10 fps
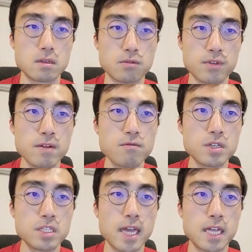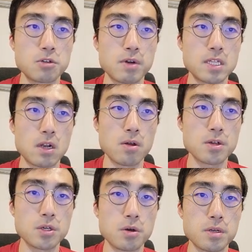Greenwood, Sancho, and
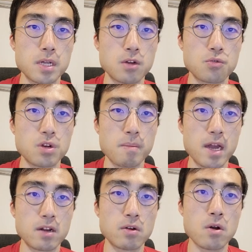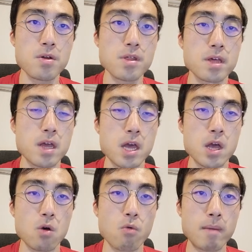Dalot showed a good amount of growth.
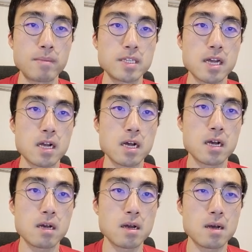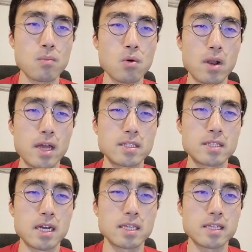Wan-Bissaka more or
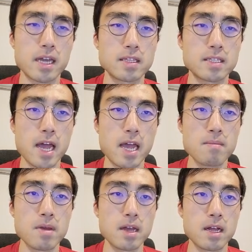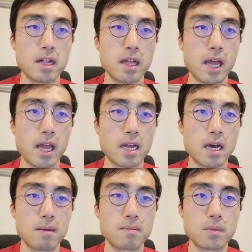less stayed the same, and
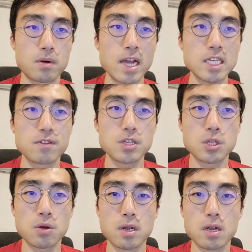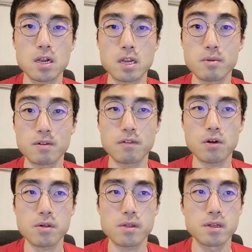Rashford showed a little bit of
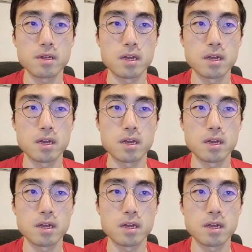growth.